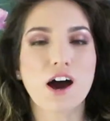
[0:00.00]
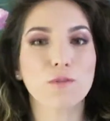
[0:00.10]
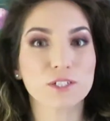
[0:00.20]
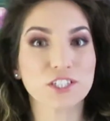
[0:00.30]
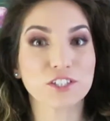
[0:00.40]
I
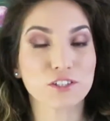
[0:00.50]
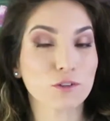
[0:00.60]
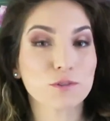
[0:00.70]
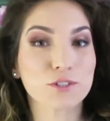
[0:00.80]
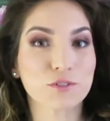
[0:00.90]
was
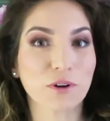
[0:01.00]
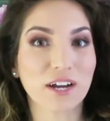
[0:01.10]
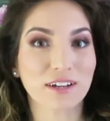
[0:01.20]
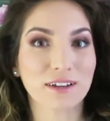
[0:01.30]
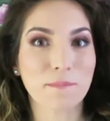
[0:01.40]
so
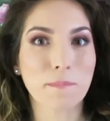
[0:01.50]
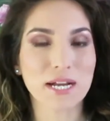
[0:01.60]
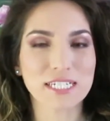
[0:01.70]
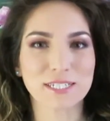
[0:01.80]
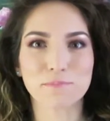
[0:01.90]
struck
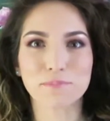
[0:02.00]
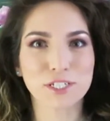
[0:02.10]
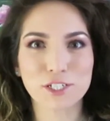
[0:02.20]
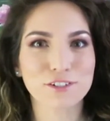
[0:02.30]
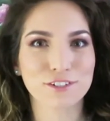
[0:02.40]
by the
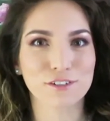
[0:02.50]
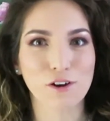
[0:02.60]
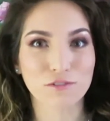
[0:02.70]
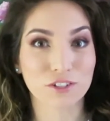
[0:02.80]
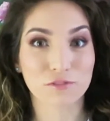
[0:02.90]
beauty of the